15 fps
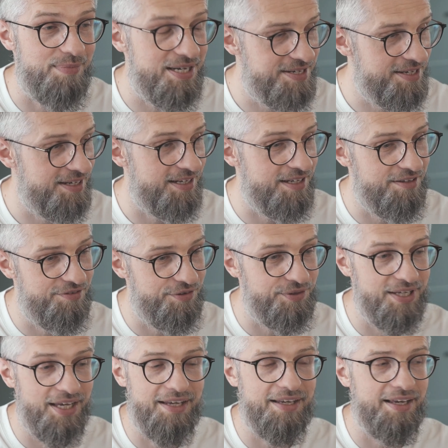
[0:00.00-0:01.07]
Basically, if you
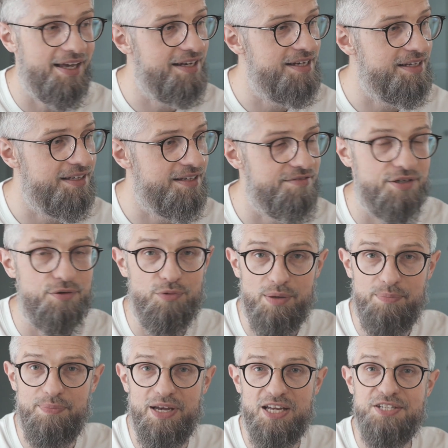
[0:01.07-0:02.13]
take any given
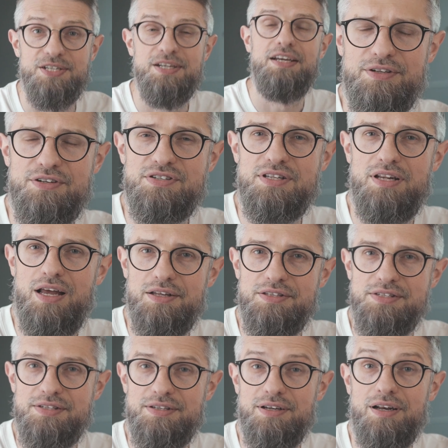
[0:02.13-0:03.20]
web page, there's
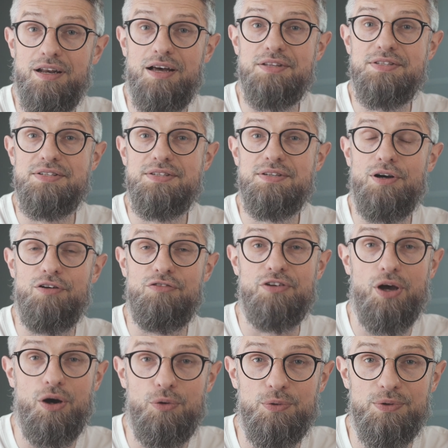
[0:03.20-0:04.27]
lots of
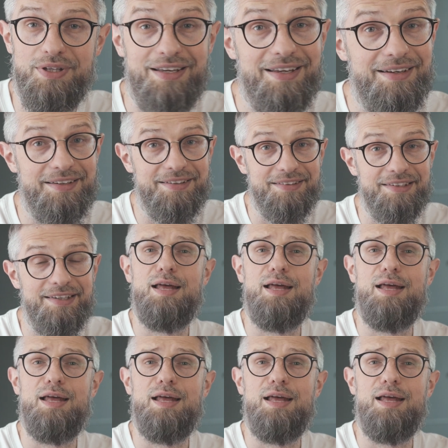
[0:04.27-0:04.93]
code in it.